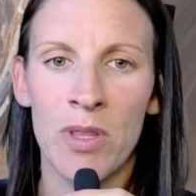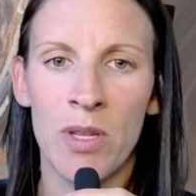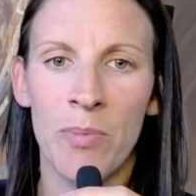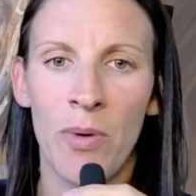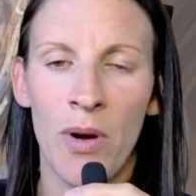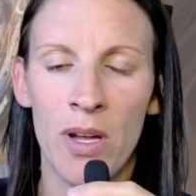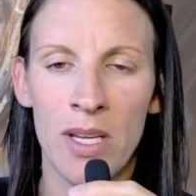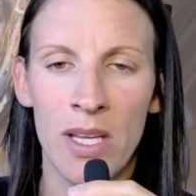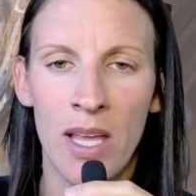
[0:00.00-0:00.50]
when the
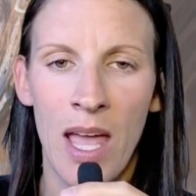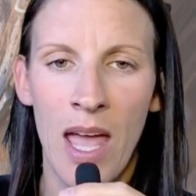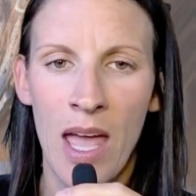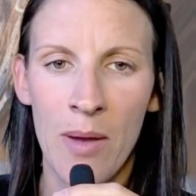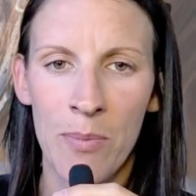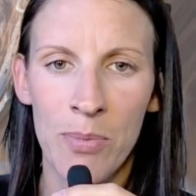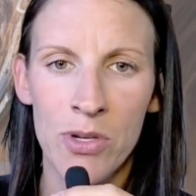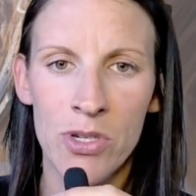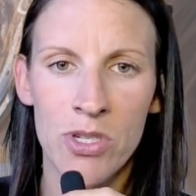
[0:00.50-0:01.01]
body
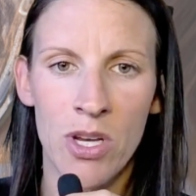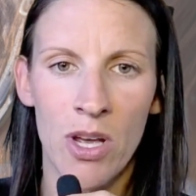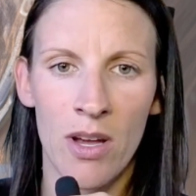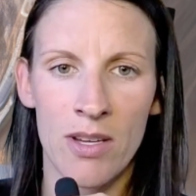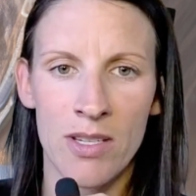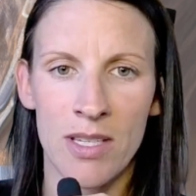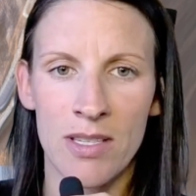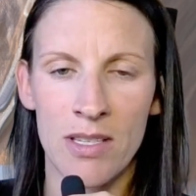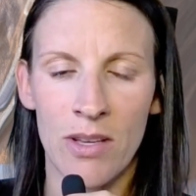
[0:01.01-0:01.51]
can't push
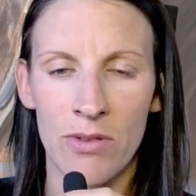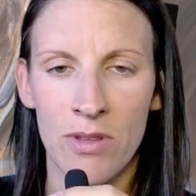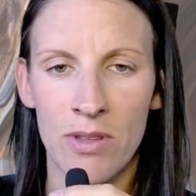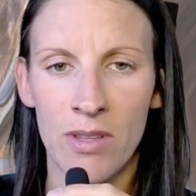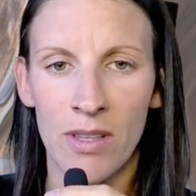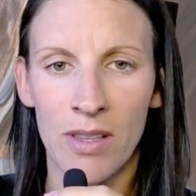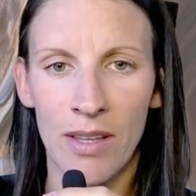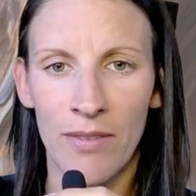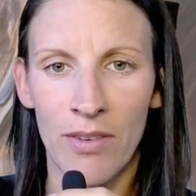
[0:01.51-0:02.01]
toxins out
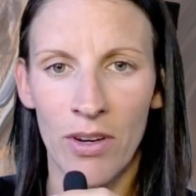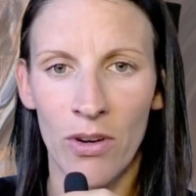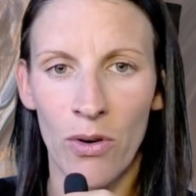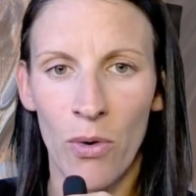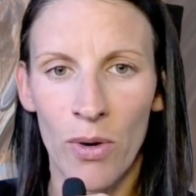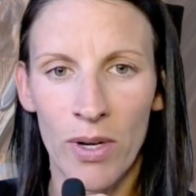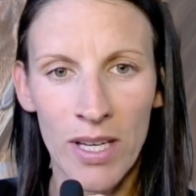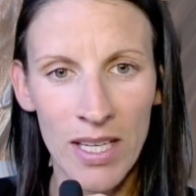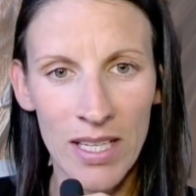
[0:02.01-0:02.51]
to the liver
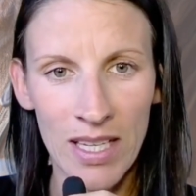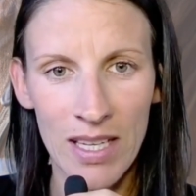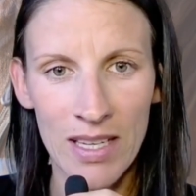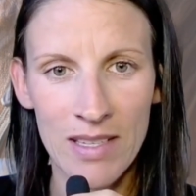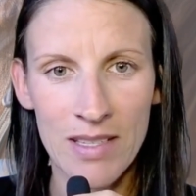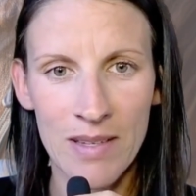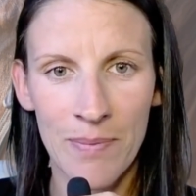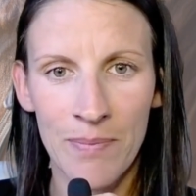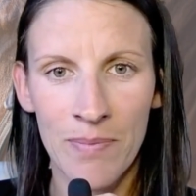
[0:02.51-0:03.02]
or
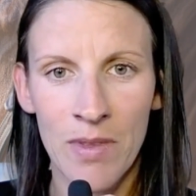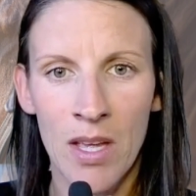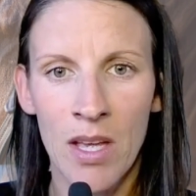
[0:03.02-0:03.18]
kidneys.